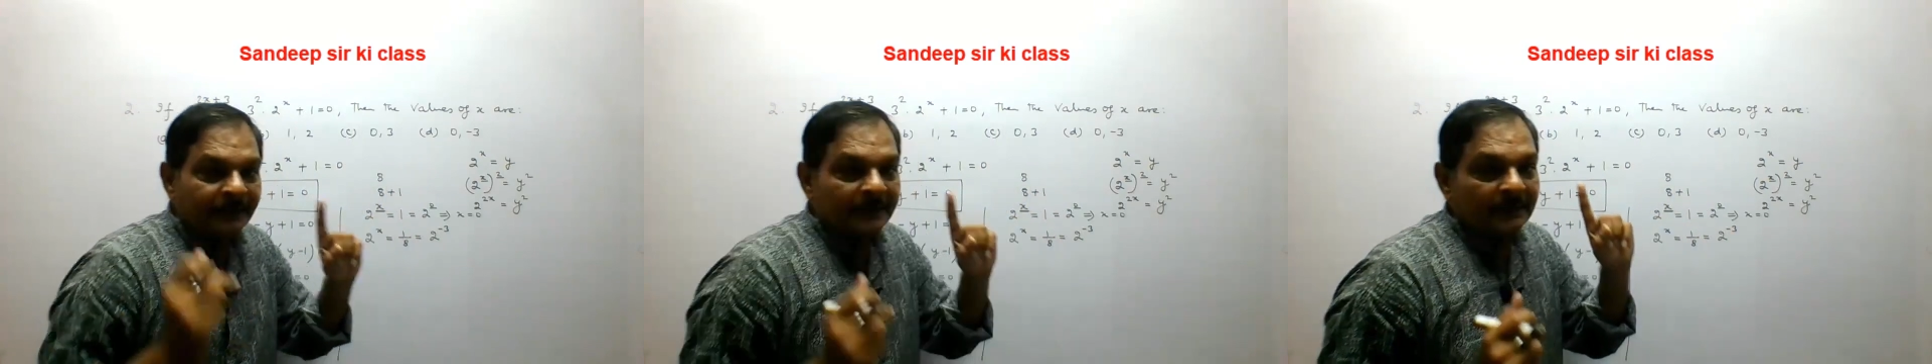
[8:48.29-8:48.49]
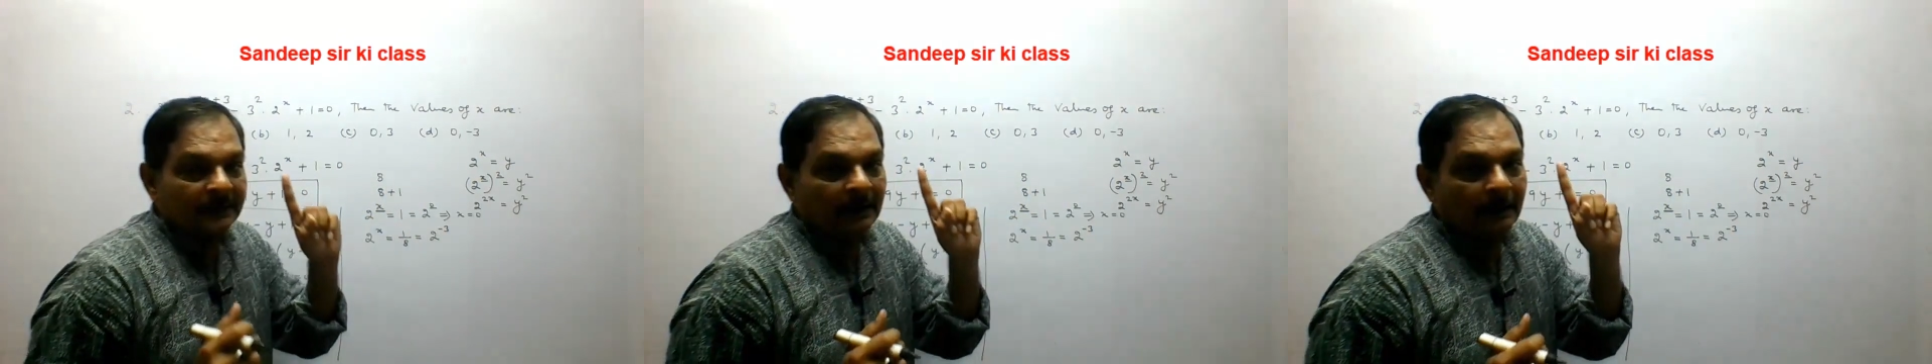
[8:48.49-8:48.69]

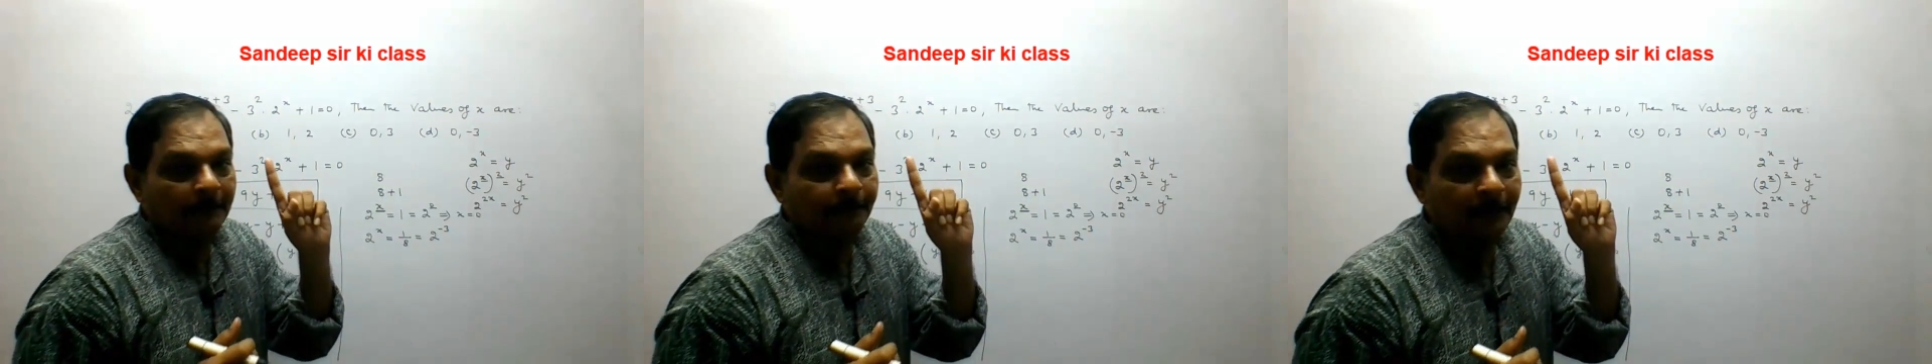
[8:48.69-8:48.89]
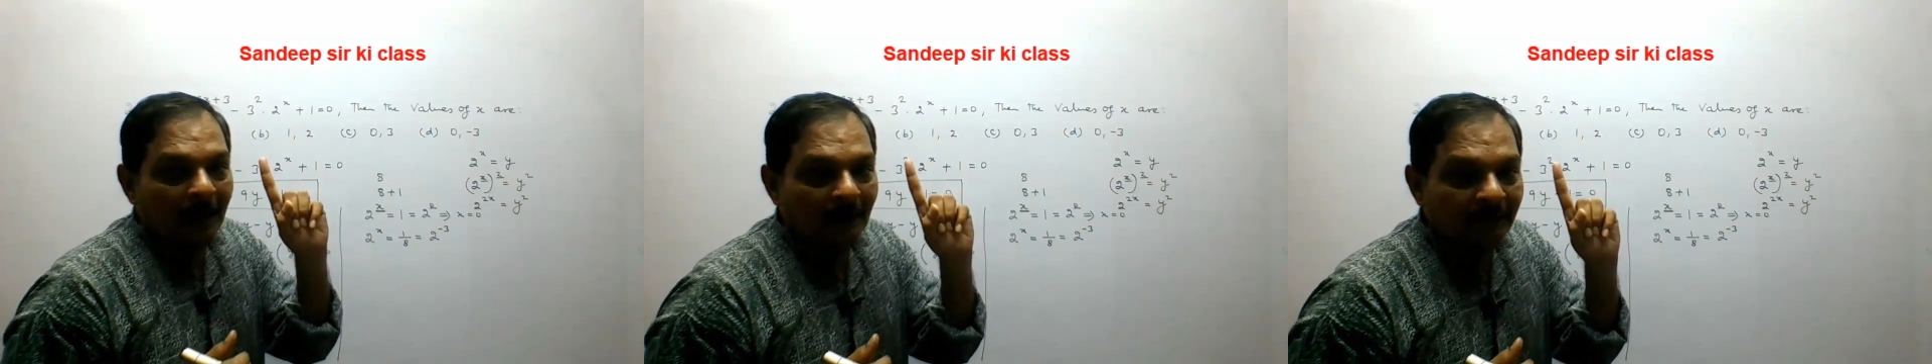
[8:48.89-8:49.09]
the
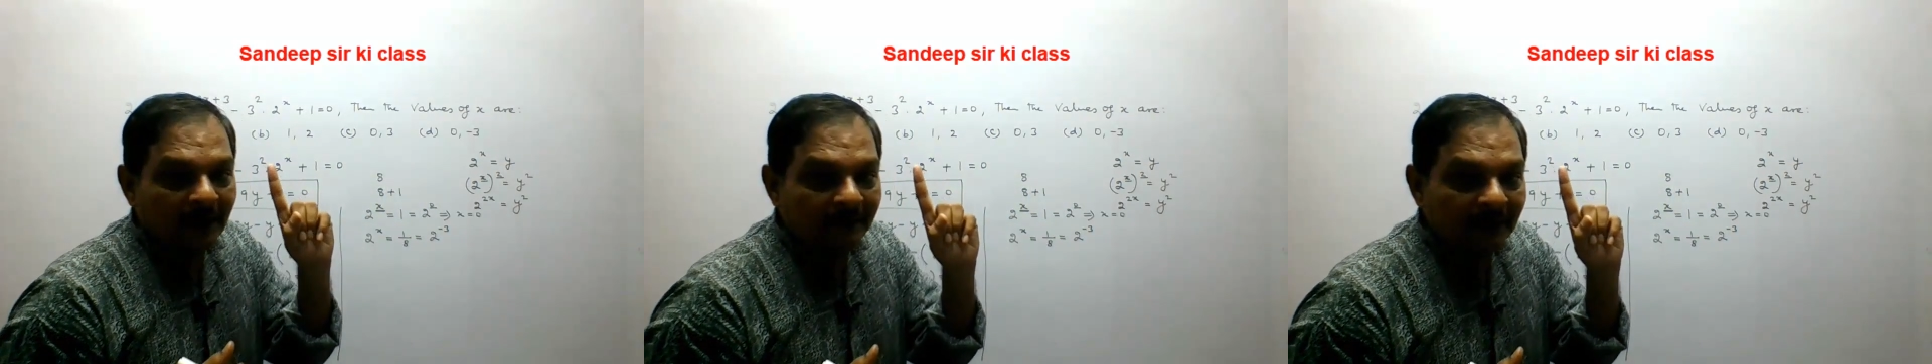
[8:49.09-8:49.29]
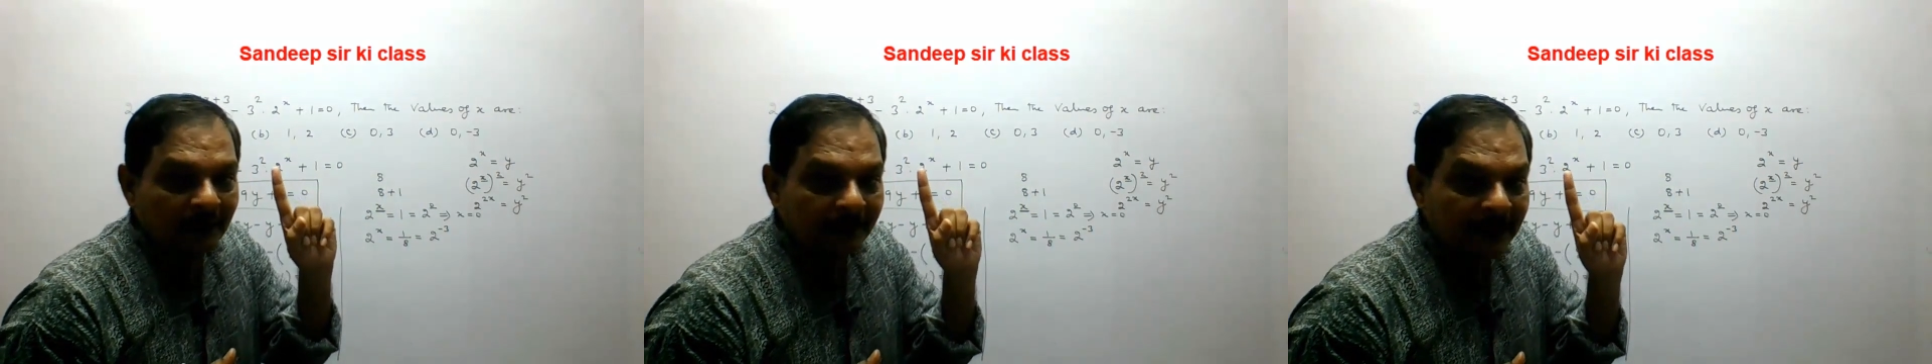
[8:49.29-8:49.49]
power
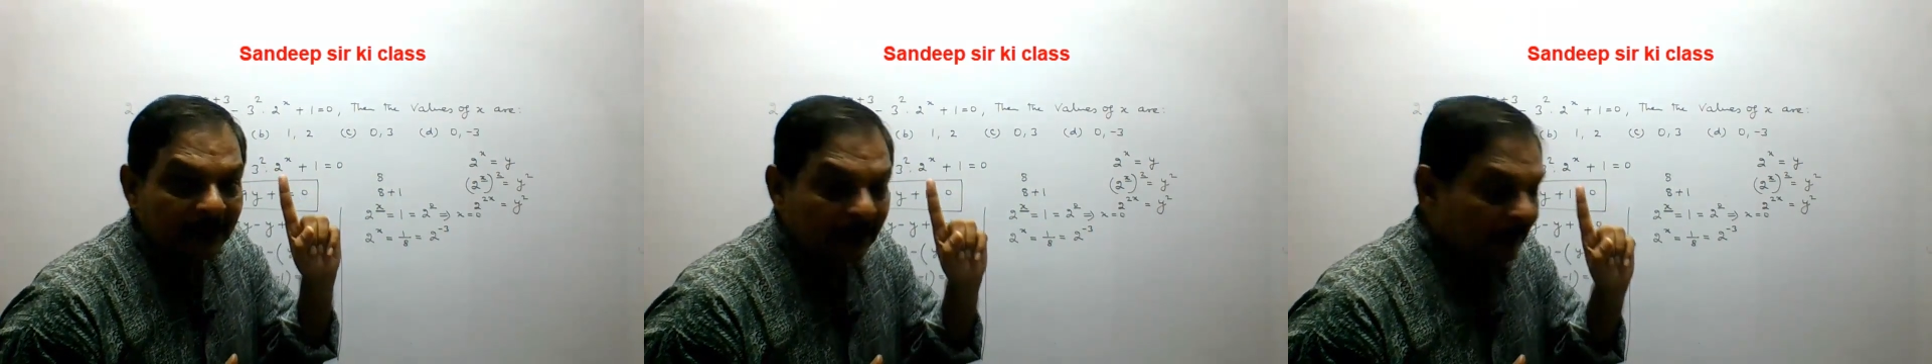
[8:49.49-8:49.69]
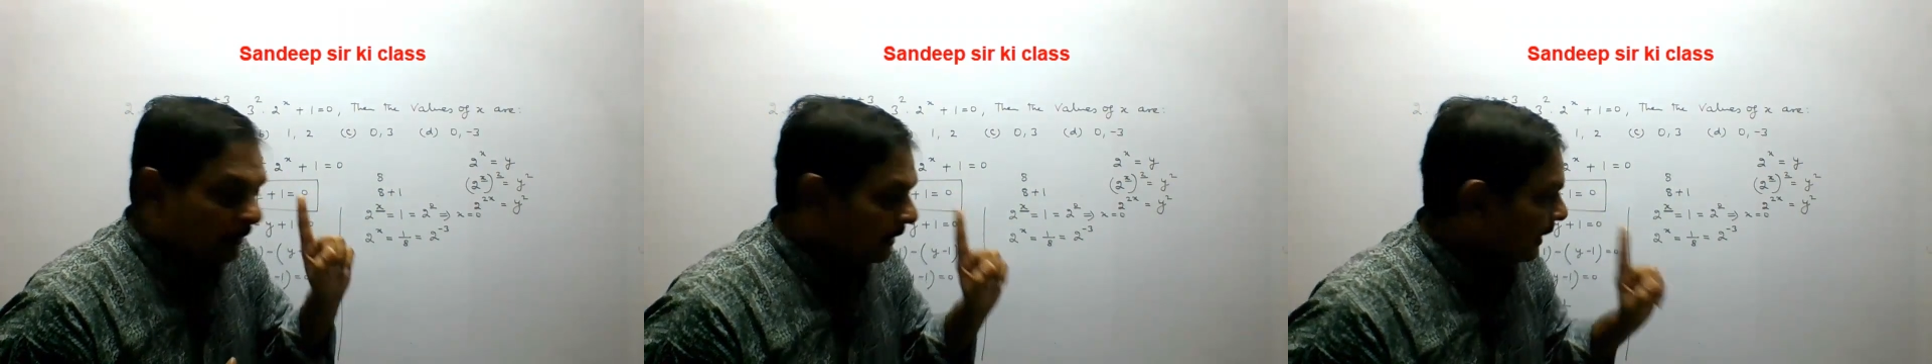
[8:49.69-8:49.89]
will
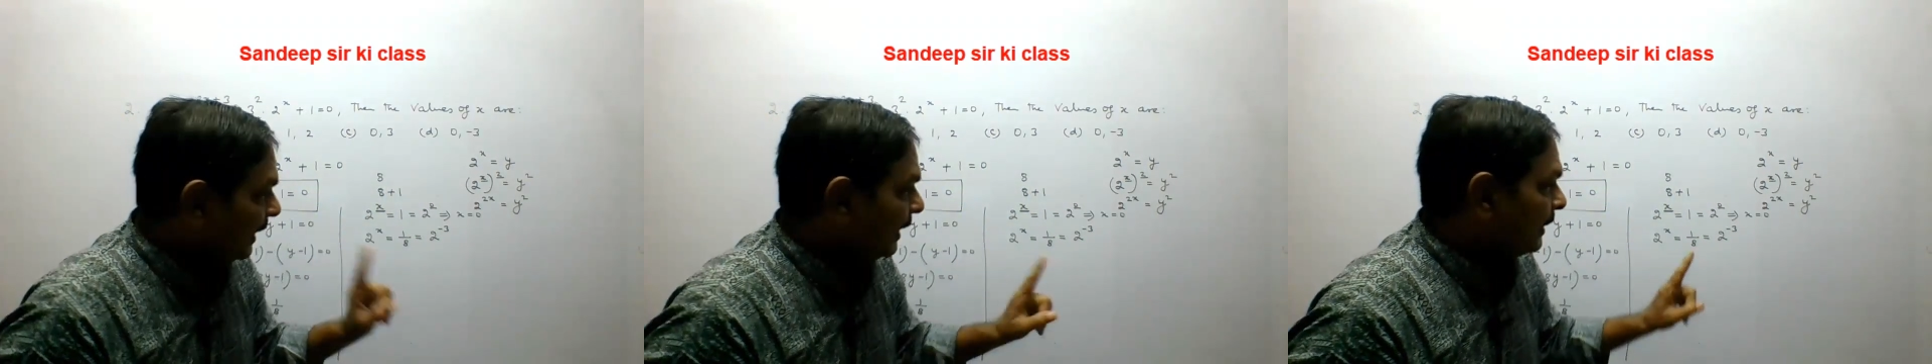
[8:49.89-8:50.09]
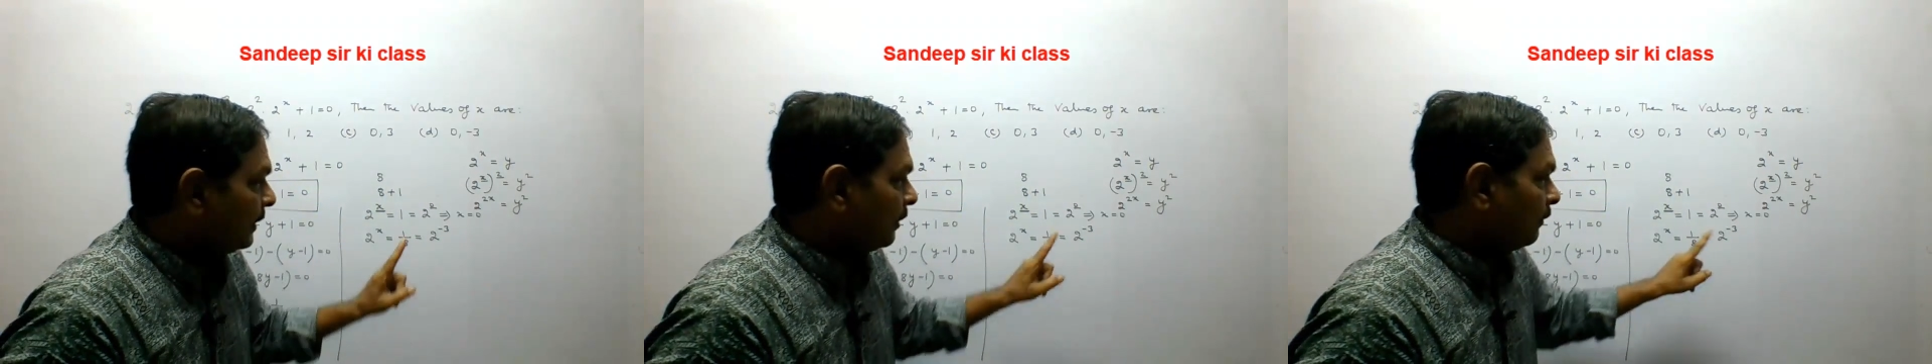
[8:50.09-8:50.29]
be
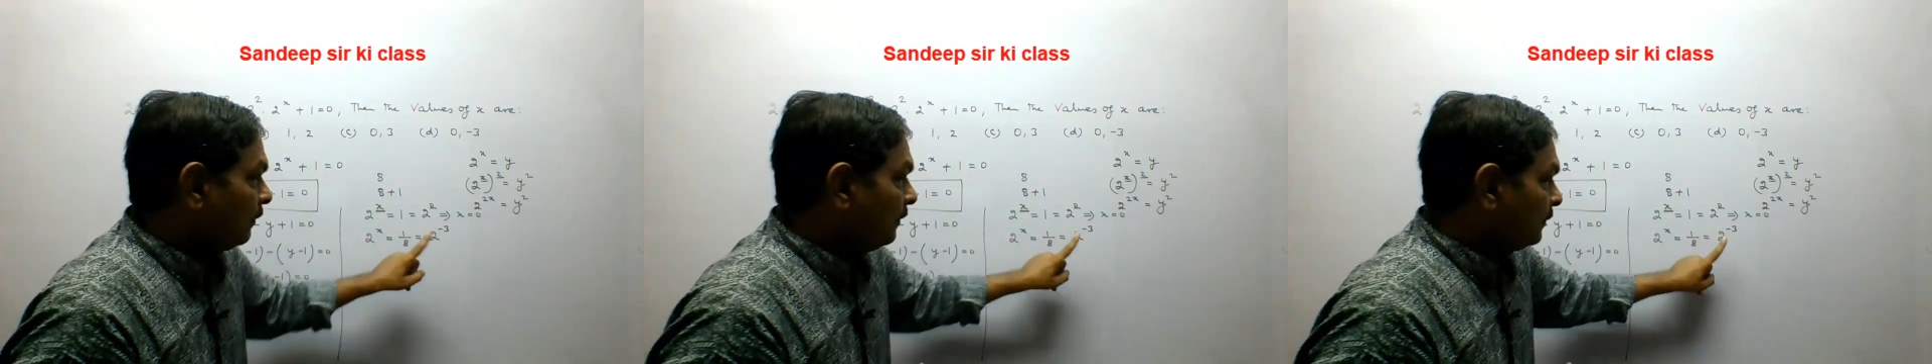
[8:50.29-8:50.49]
negative.